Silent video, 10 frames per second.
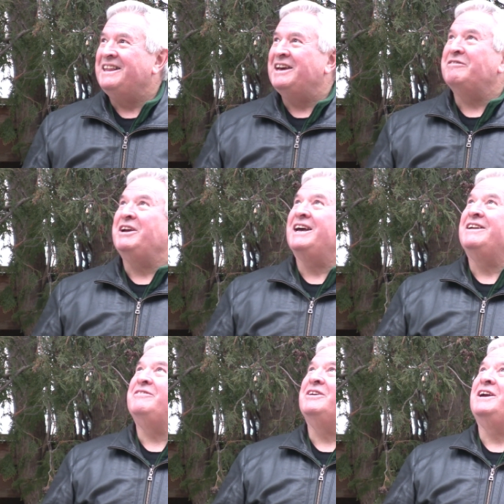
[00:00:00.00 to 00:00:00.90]
and then we
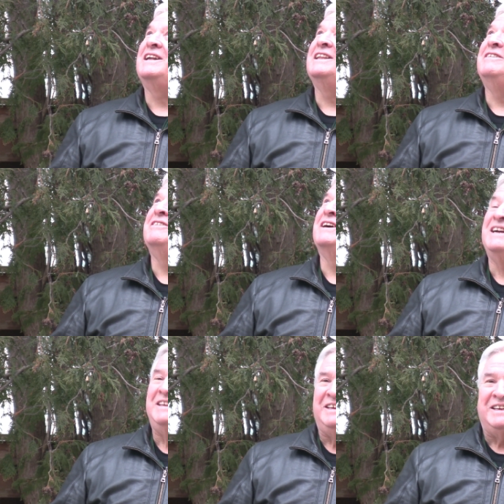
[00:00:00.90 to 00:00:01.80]
had a very clever
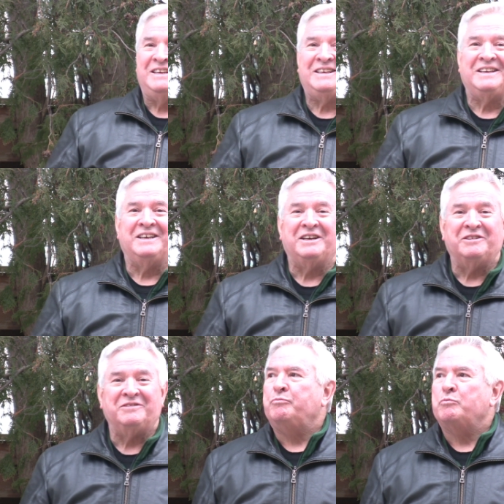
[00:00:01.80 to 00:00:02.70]
idea.
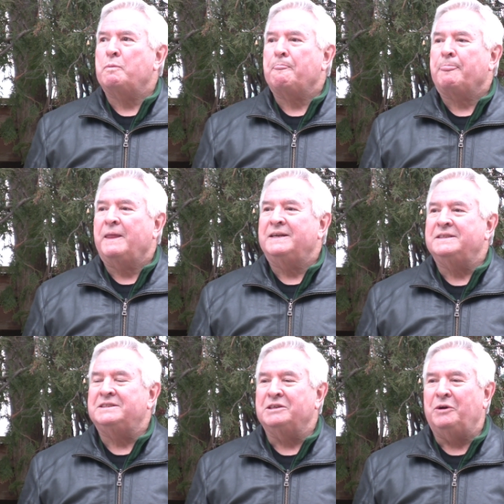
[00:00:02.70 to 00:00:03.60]
Um,
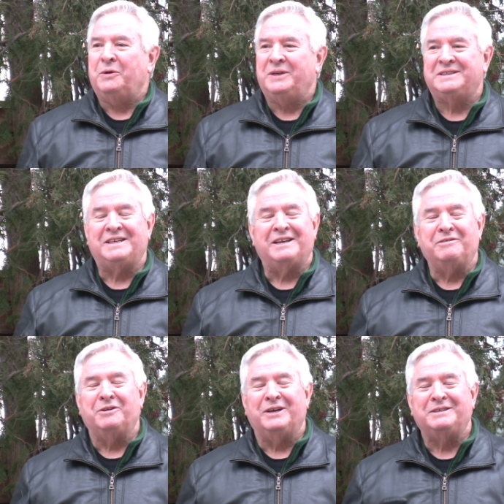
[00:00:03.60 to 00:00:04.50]
so instead
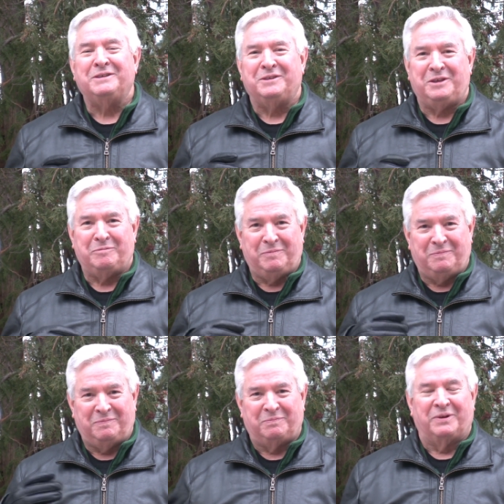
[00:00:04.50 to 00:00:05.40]
of going to the
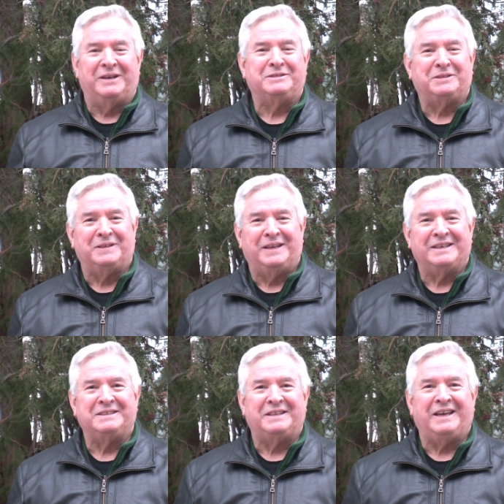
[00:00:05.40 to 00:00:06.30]
brunch the
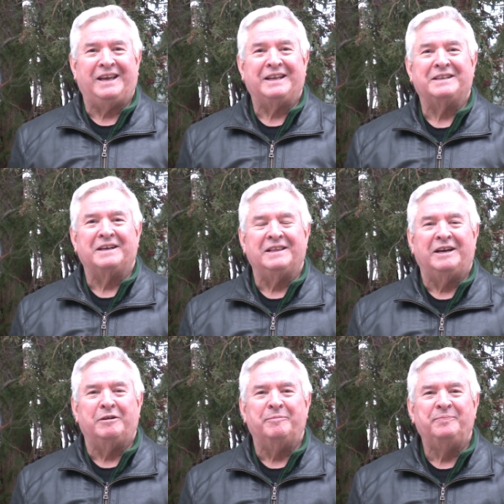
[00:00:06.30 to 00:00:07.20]
next day at the
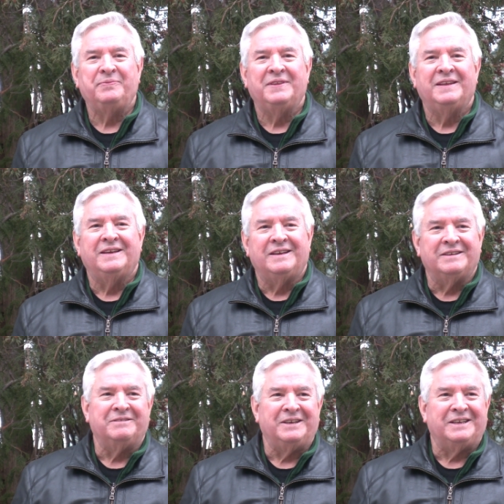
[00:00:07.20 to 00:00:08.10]
club,
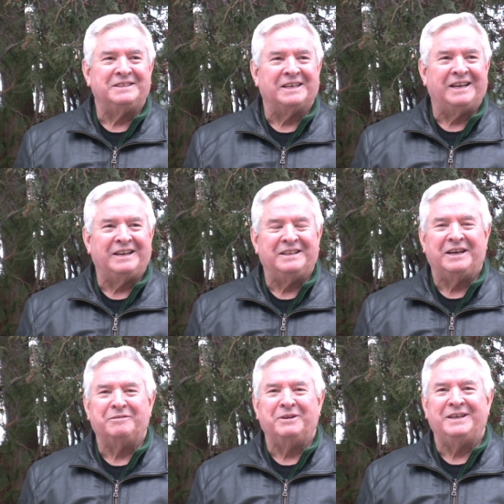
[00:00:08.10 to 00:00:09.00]
we decided
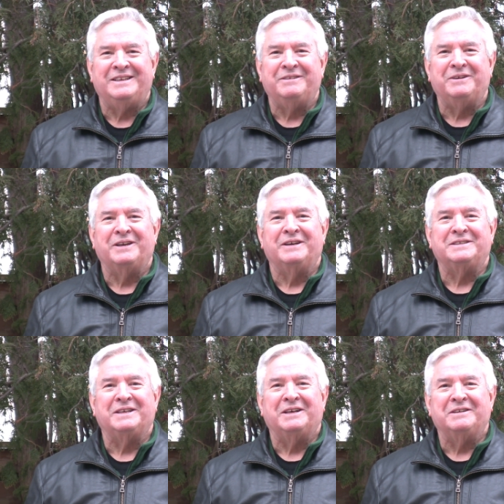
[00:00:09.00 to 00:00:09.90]
that we'd do it
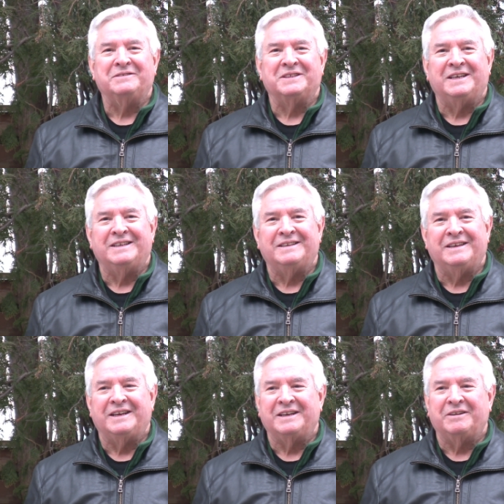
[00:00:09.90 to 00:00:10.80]
ourselves and
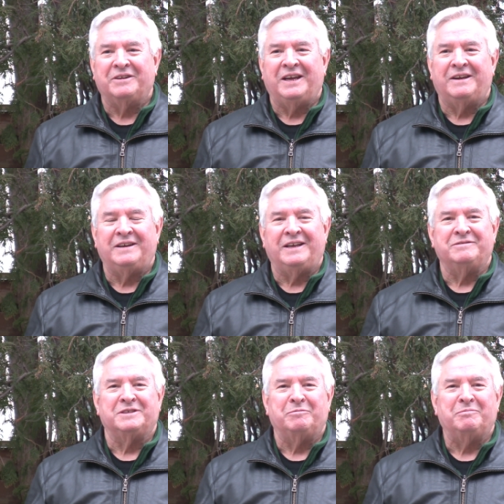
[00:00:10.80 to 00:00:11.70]
uh, go down and
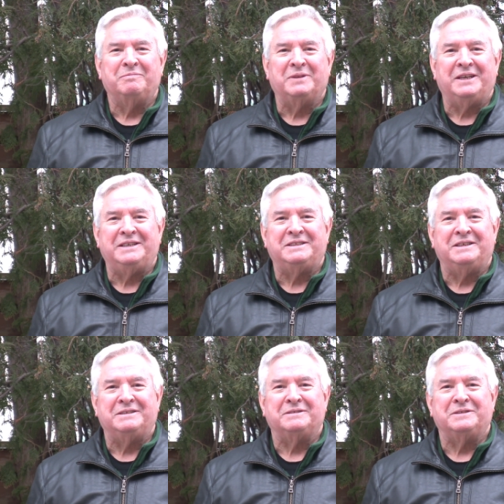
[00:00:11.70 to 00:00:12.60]
have some Bloody
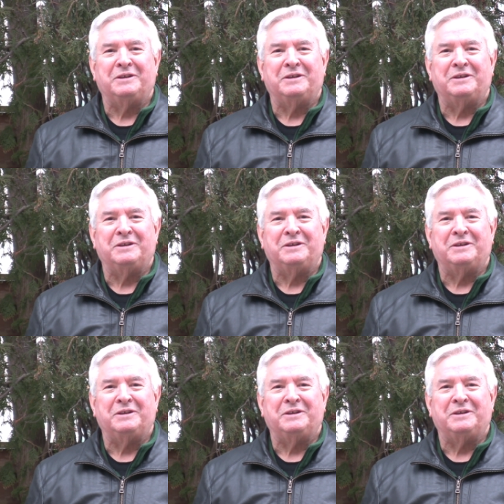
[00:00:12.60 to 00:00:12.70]
Caesars